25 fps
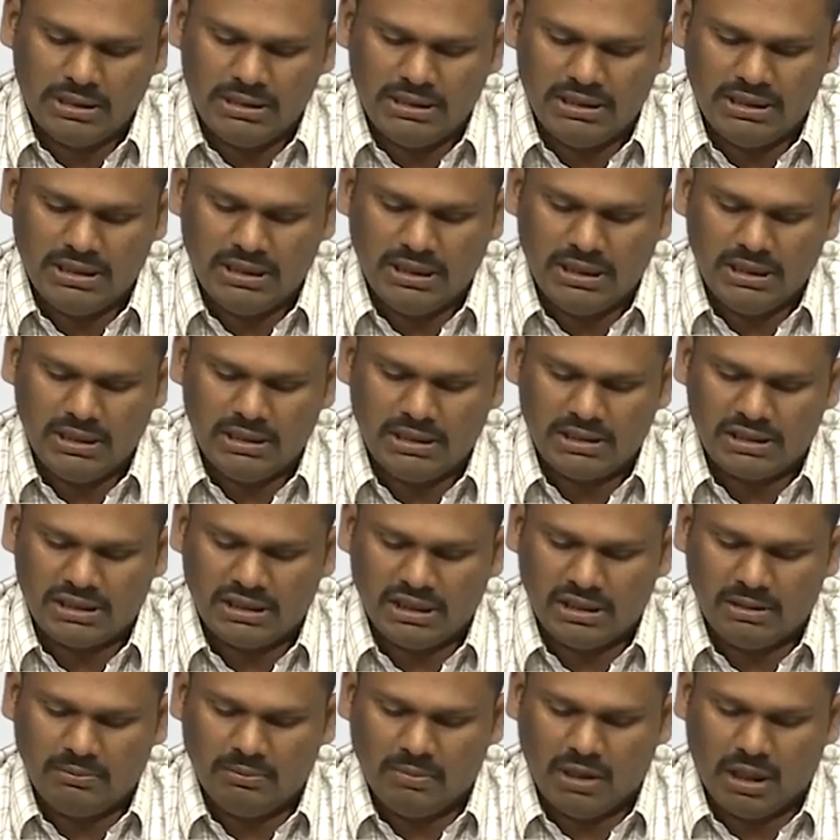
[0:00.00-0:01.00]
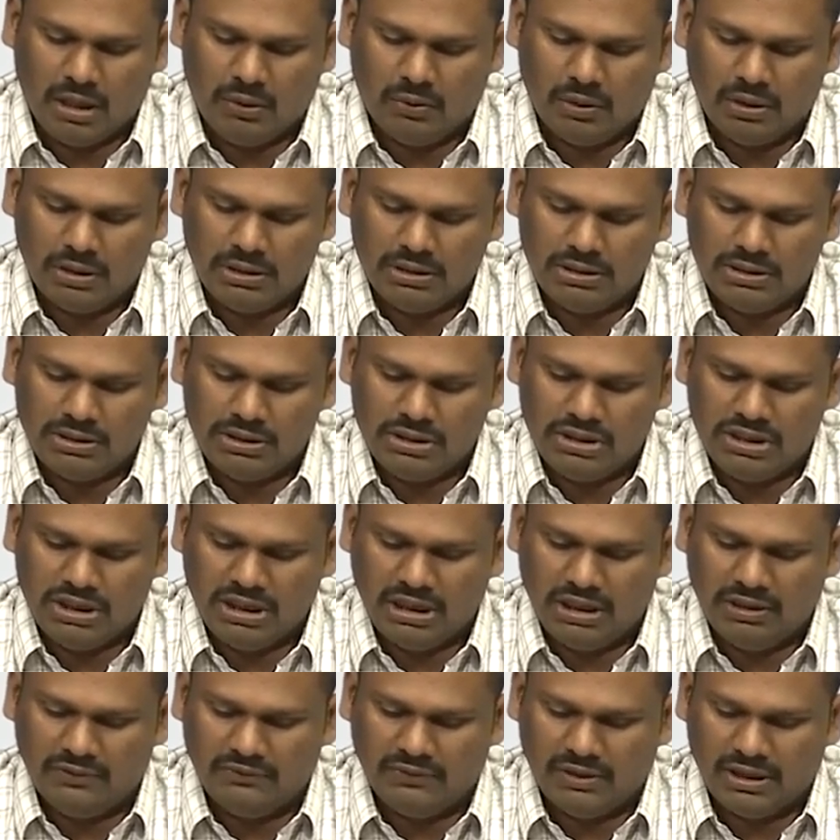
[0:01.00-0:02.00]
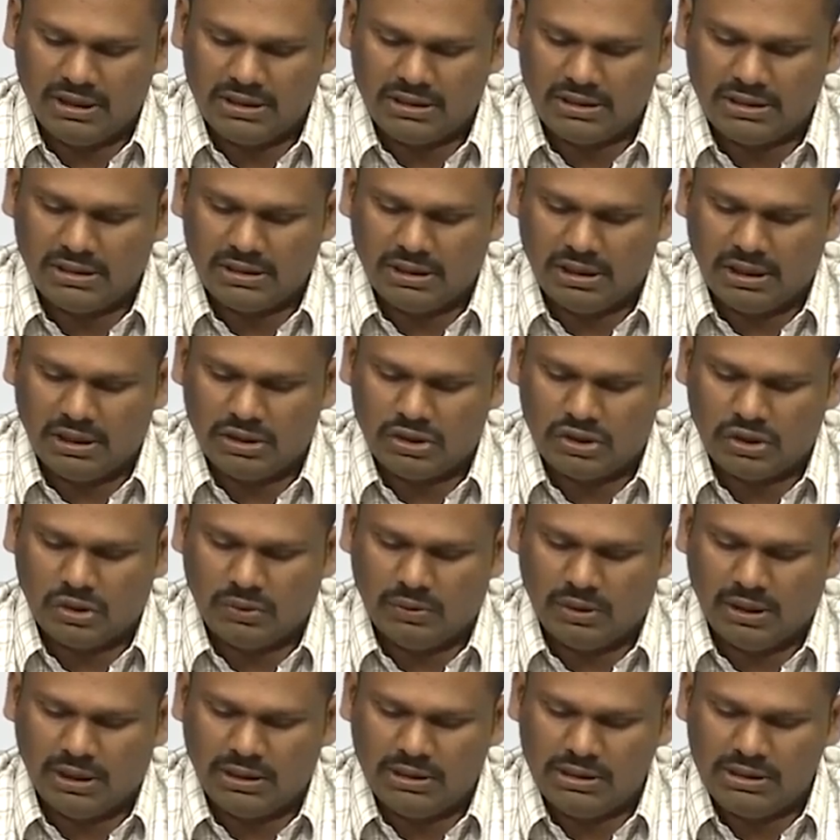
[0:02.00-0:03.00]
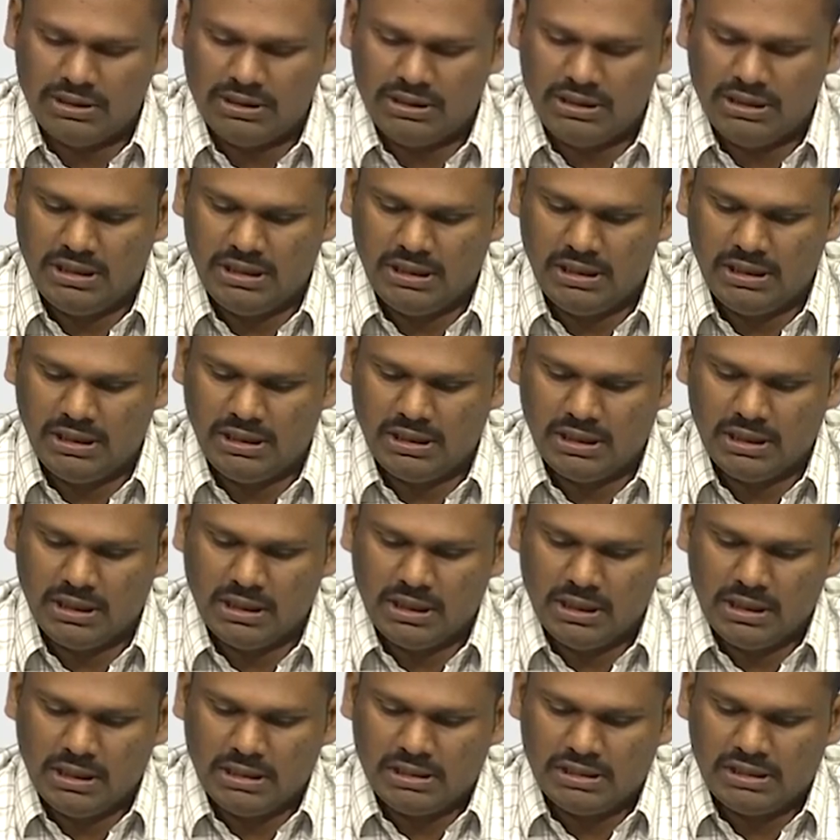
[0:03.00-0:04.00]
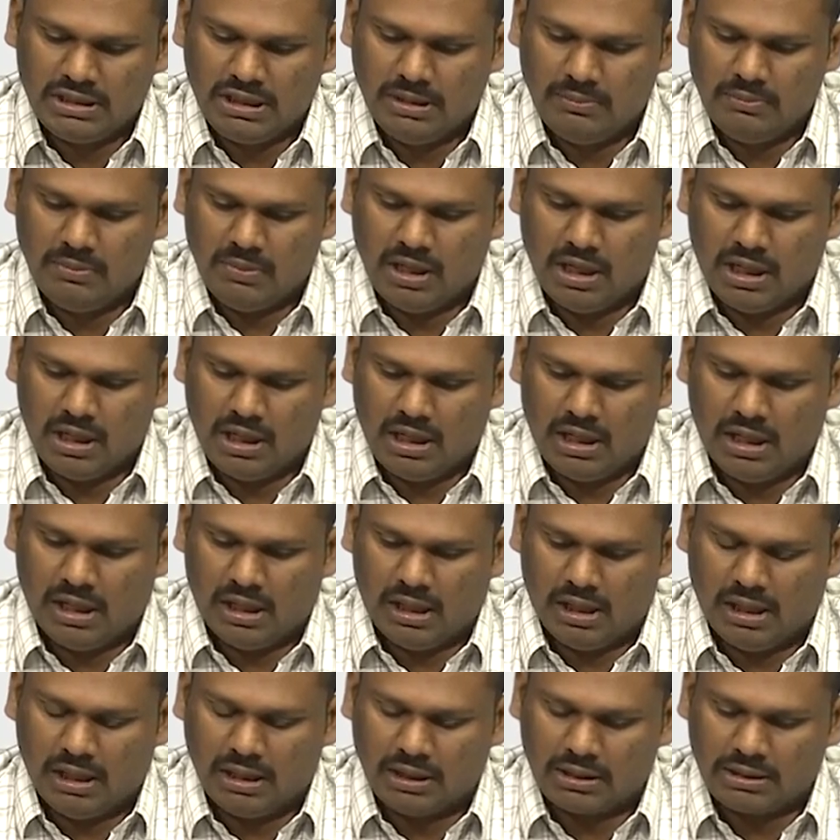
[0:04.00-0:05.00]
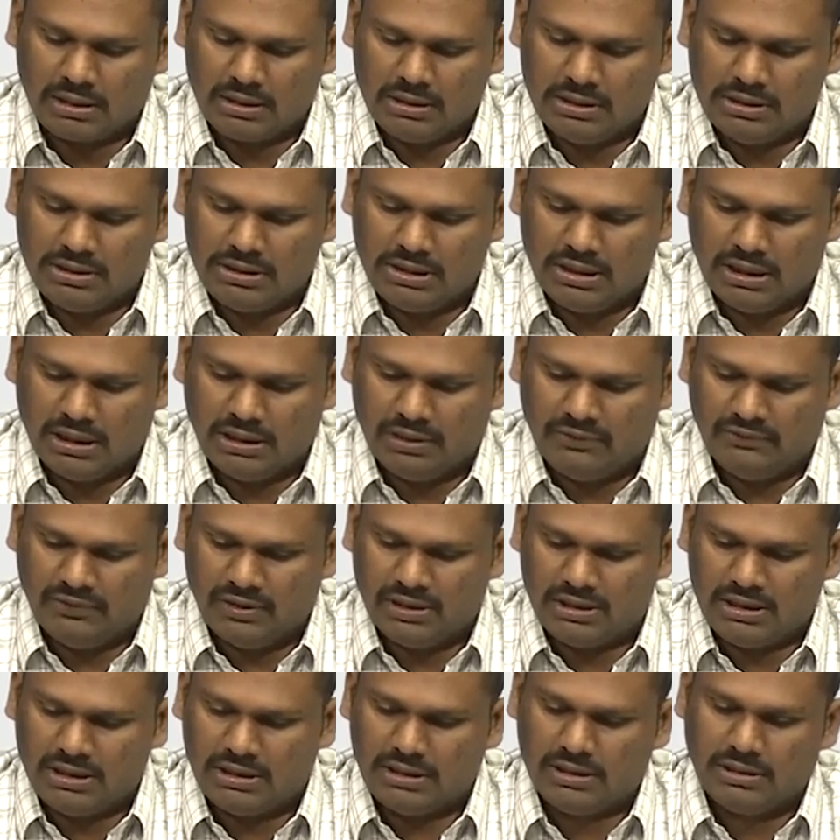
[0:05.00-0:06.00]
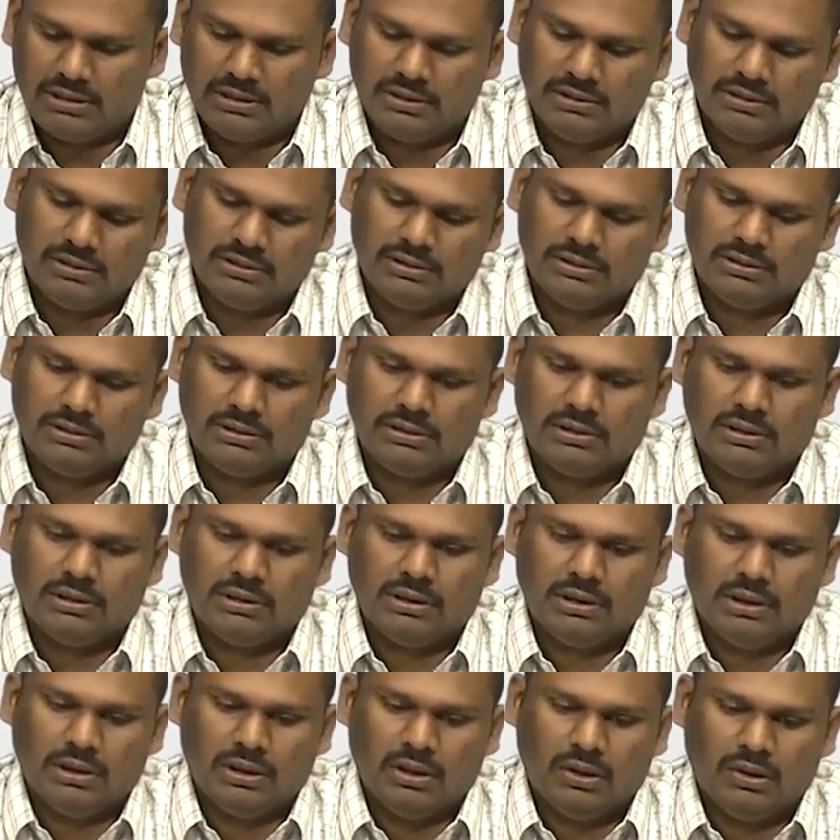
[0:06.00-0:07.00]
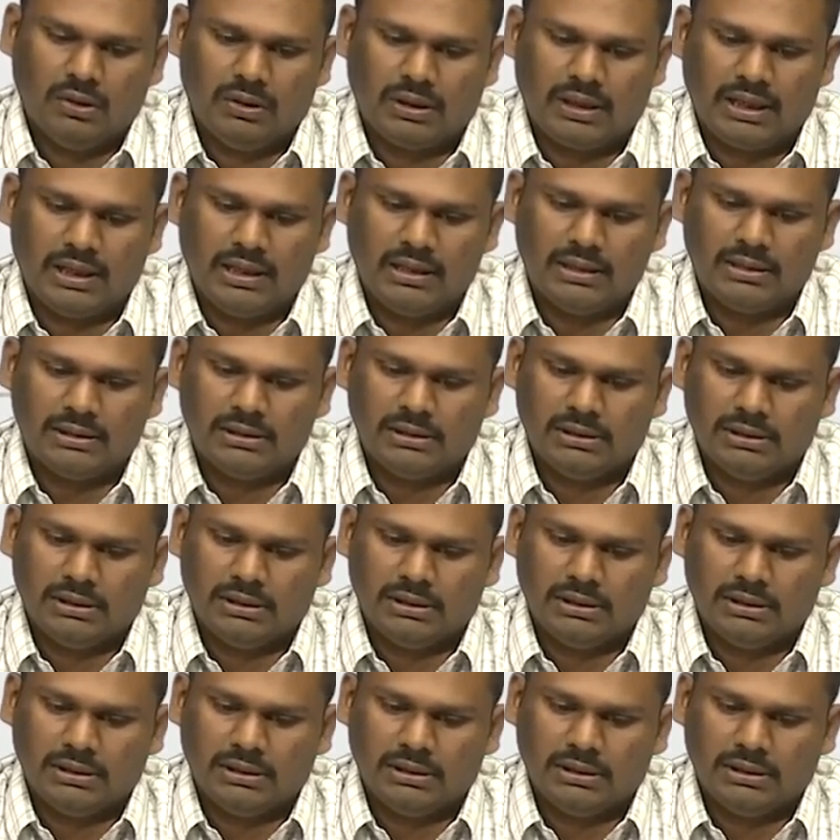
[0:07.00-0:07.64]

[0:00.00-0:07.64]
G sigma 1 G inverse and so on, G sigma R G inverse. Okay.